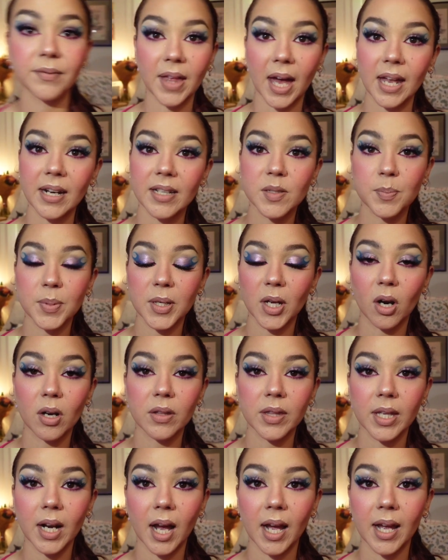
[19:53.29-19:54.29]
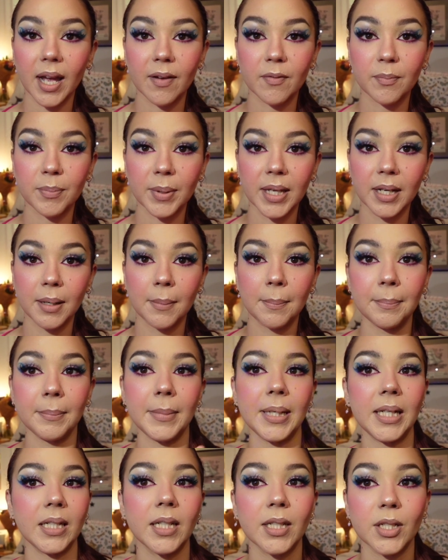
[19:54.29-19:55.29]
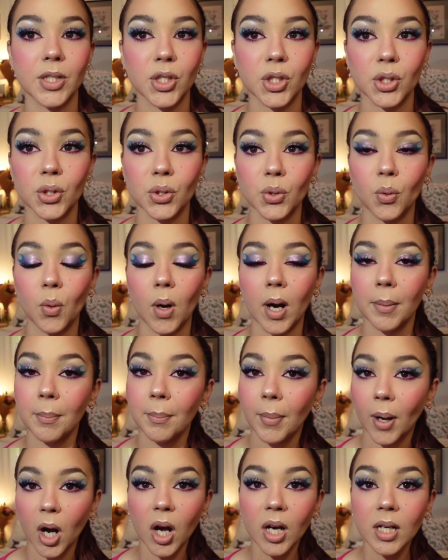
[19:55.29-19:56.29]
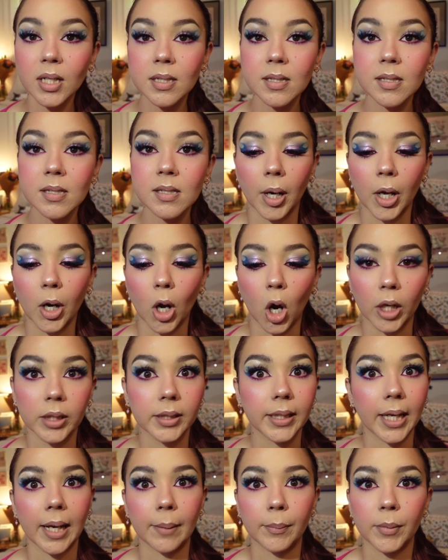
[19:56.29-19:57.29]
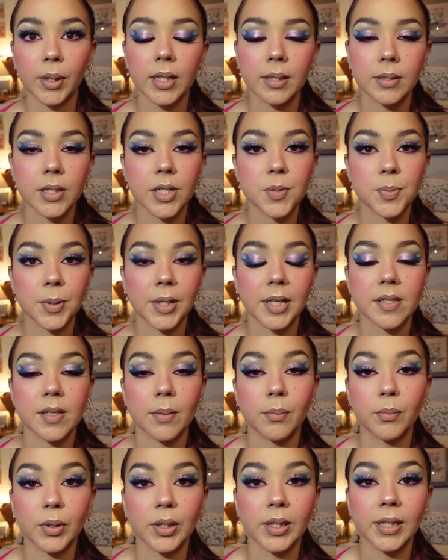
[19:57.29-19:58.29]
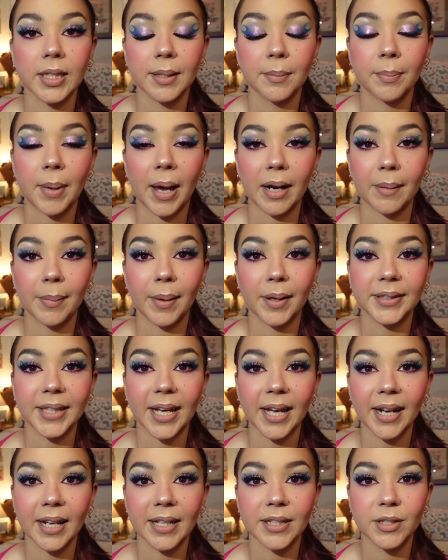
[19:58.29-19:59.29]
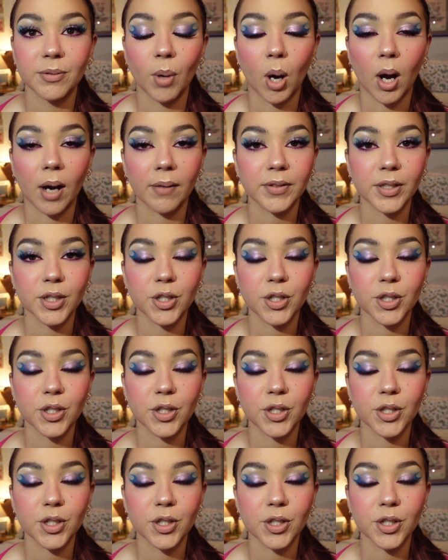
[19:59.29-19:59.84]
that is PR that I have been meaning to unbox. But on camera, just because I'm really bad about that, I often